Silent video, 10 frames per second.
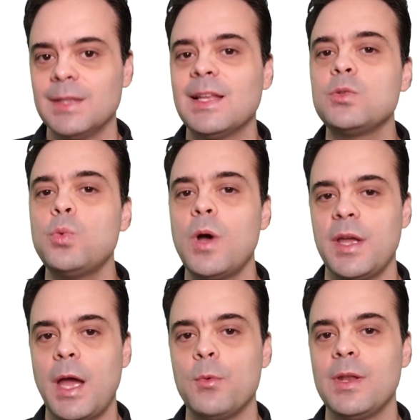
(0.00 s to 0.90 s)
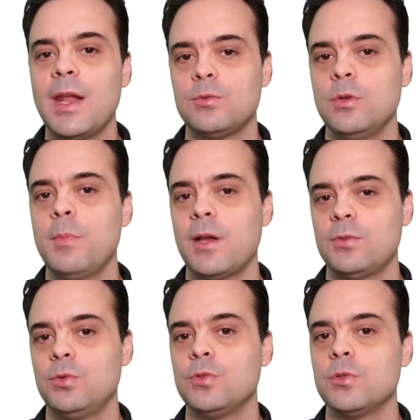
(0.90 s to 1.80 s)
That's why I would like to invite
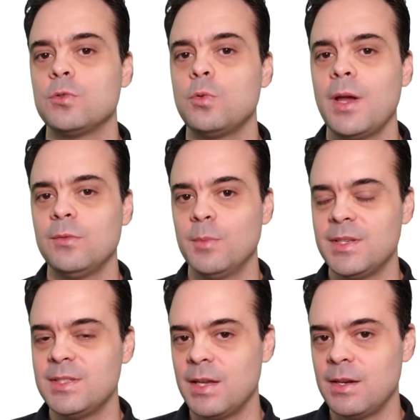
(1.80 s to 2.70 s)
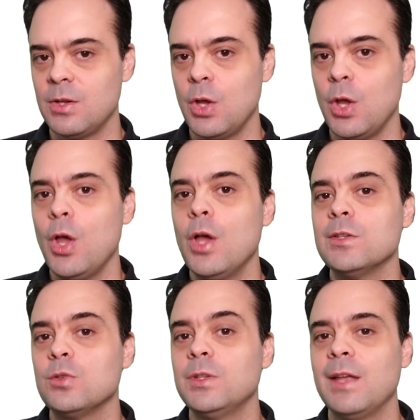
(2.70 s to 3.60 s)
you to subscribe to my channel,
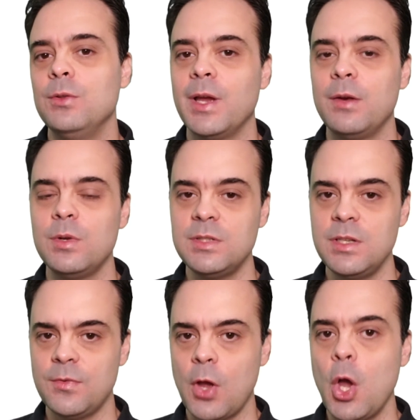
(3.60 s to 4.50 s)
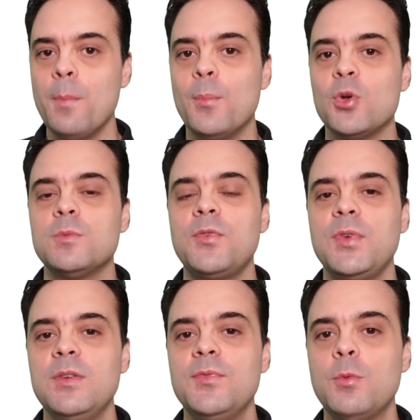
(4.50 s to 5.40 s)
so that you can receive much more
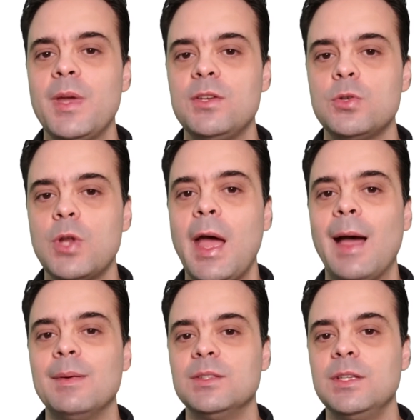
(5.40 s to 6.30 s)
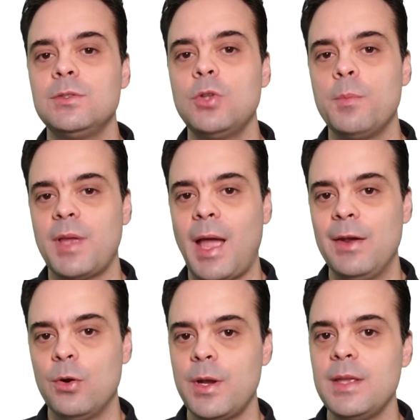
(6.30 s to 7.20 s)
free information about this topic
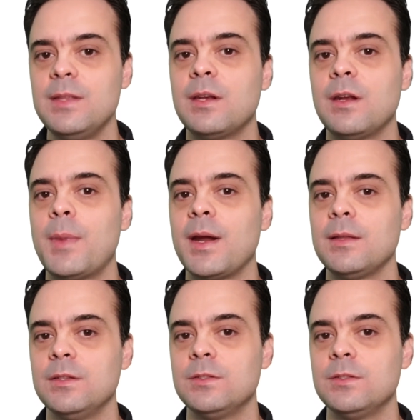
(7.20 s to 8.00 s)
and other internet marketing